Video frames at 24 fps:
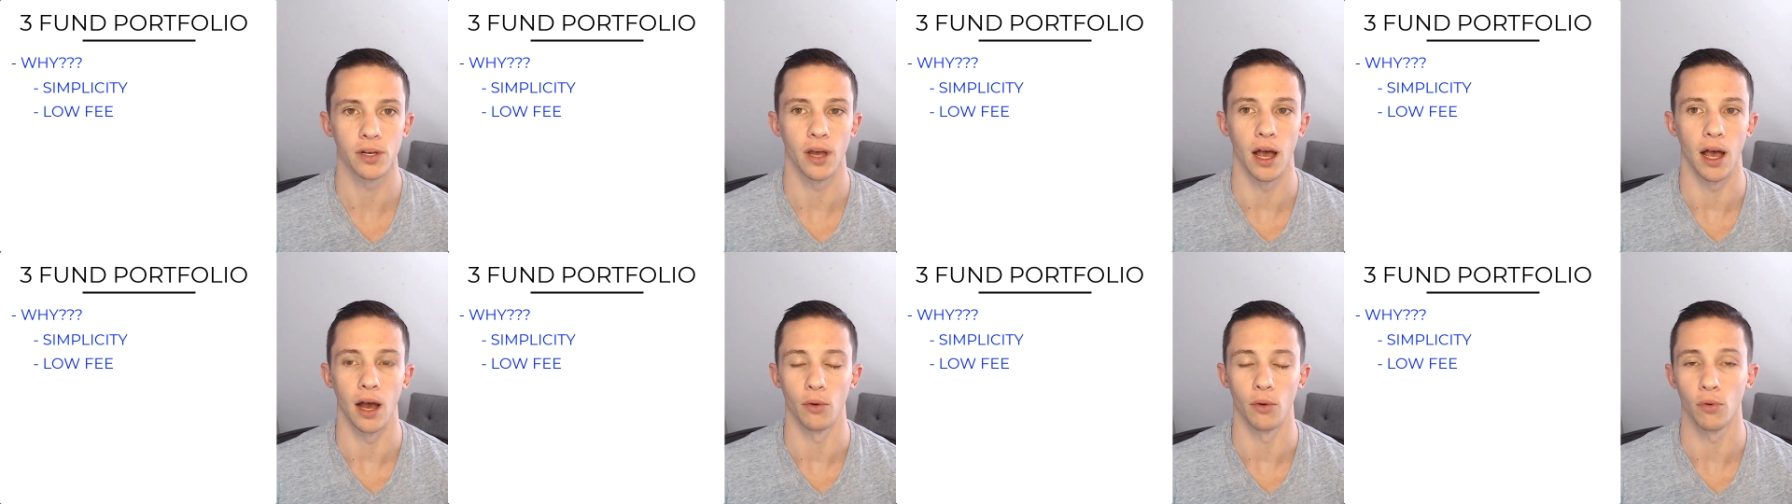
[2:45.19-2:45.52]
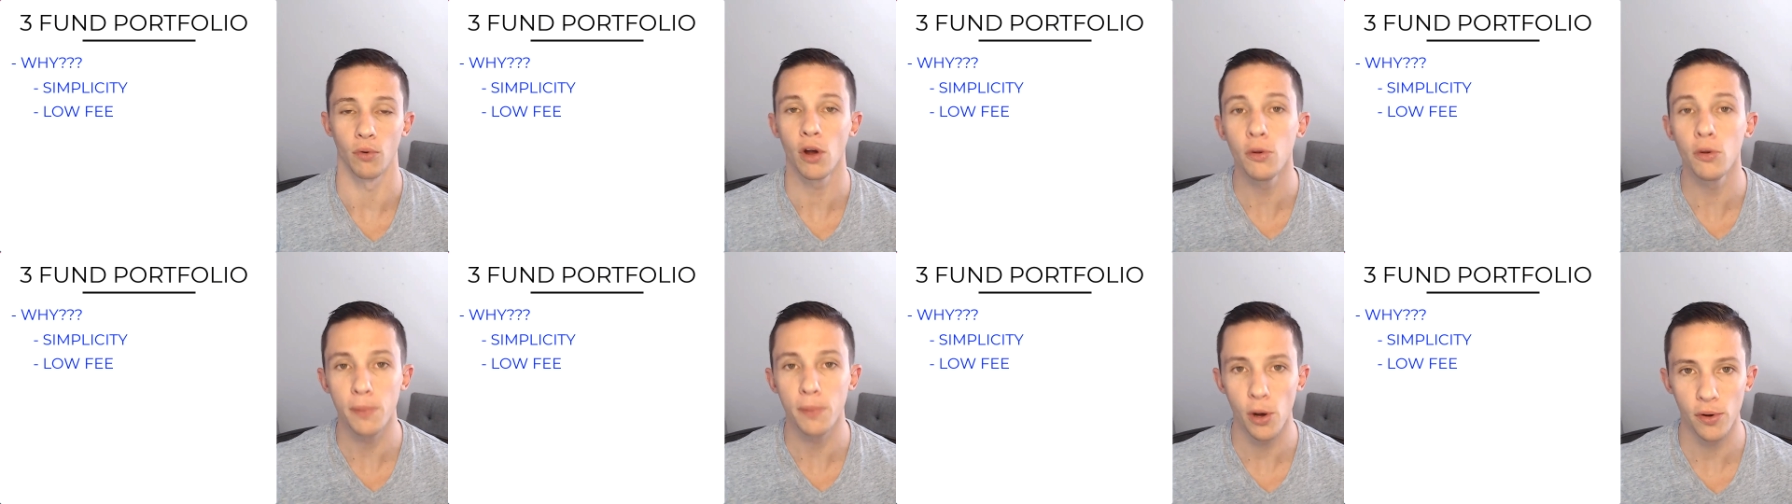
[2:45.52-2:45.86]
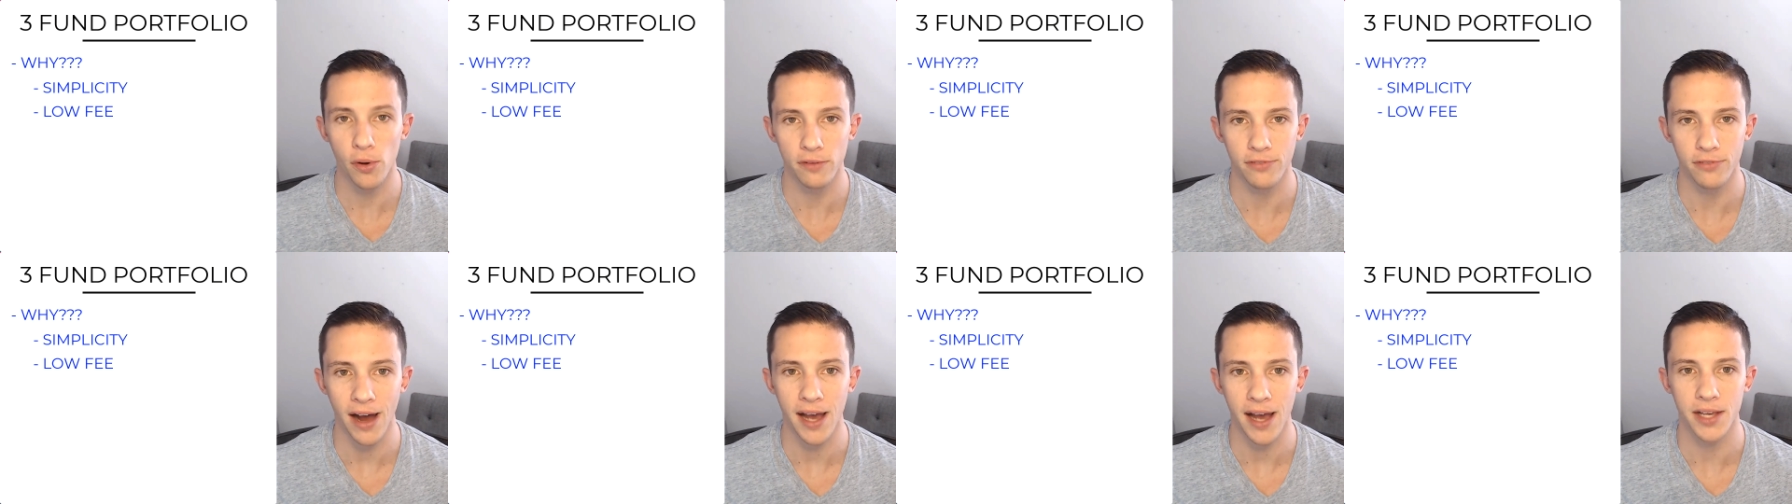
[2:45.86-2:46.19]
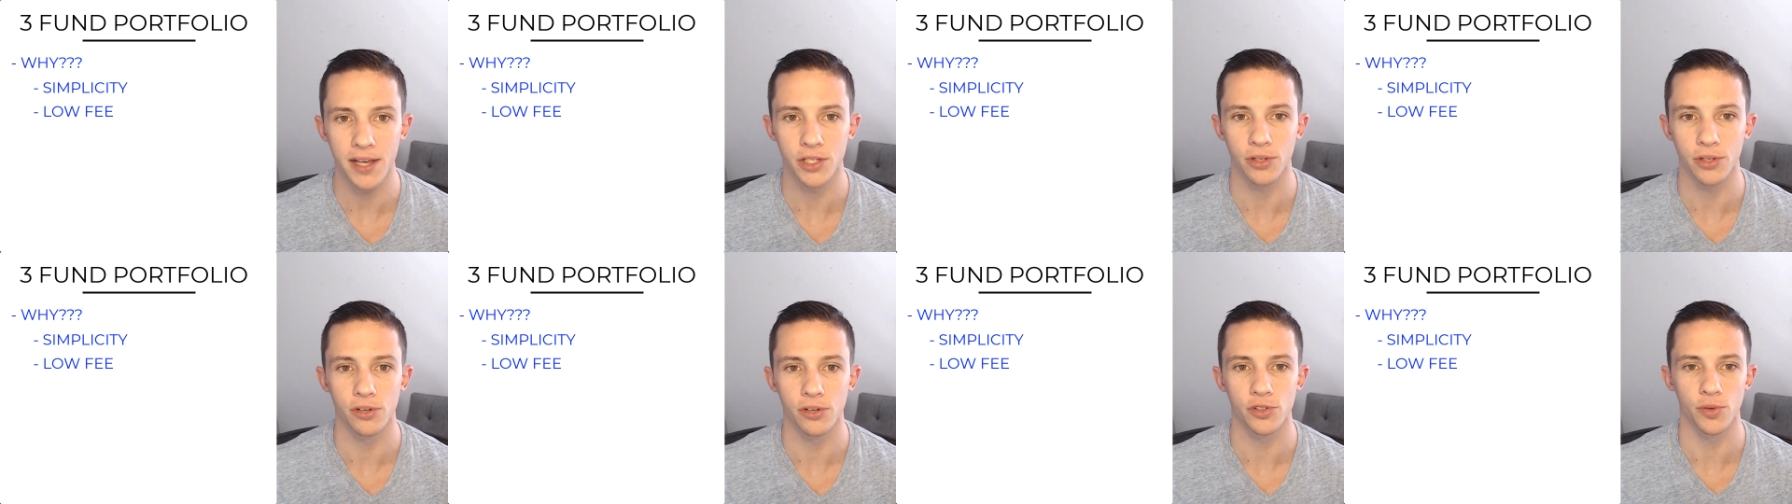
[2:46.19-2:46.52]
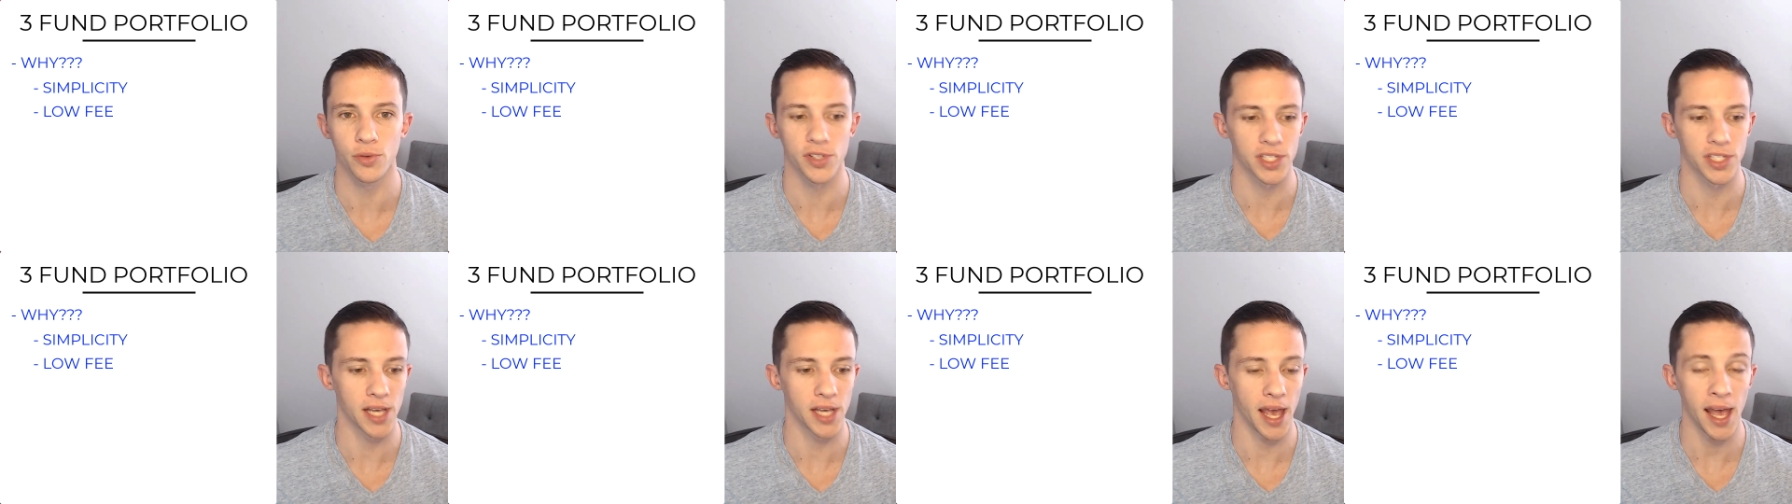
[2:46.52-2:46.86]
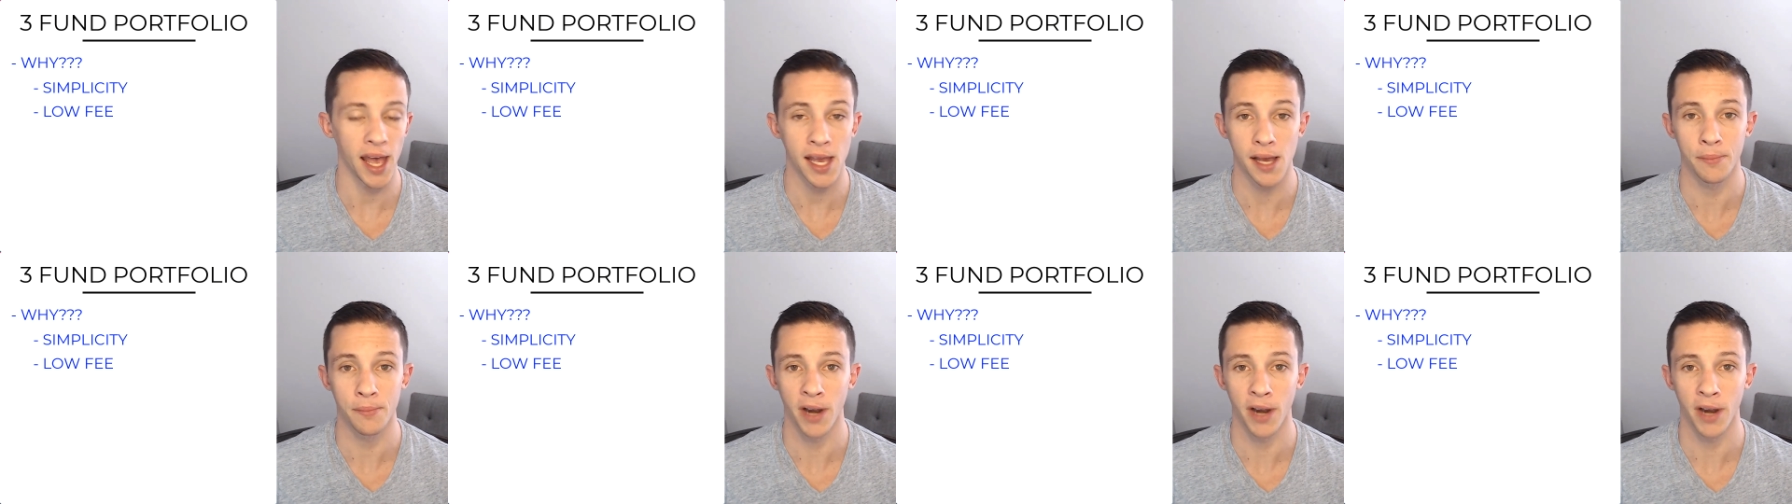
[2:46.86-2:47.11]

uh, robo advisors, will say, hey,